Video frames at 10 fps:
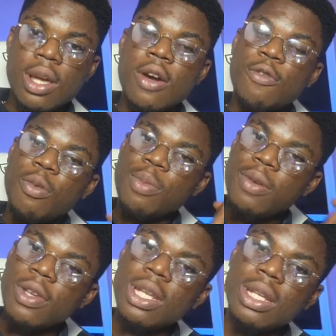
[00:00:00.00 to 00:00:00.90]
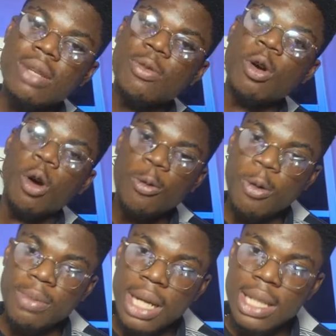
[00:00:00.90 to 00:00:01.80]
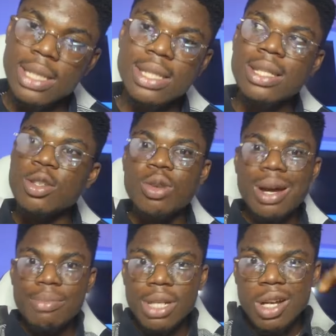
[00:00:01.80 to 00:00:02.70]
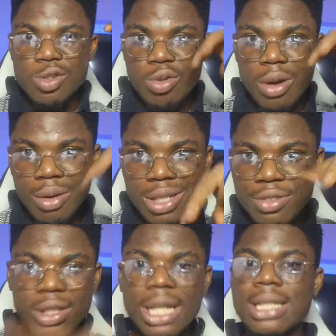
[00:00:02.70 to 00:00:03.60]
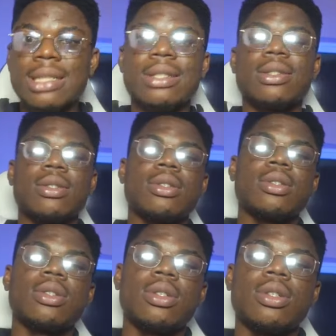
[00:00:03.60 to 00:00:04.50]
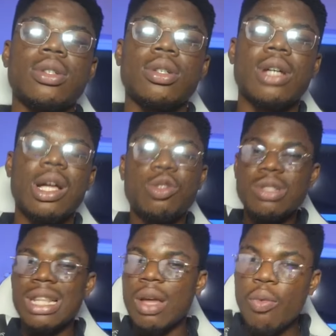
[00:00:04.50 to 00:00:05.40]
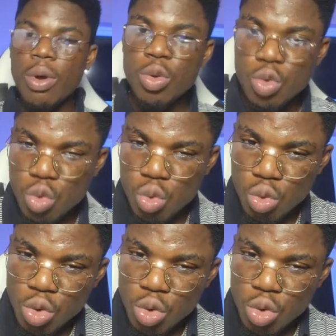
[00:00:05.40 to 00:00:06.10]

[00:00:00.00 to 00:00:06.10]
From evening or from night, you can bring out 2 hours for night and just learn one or two.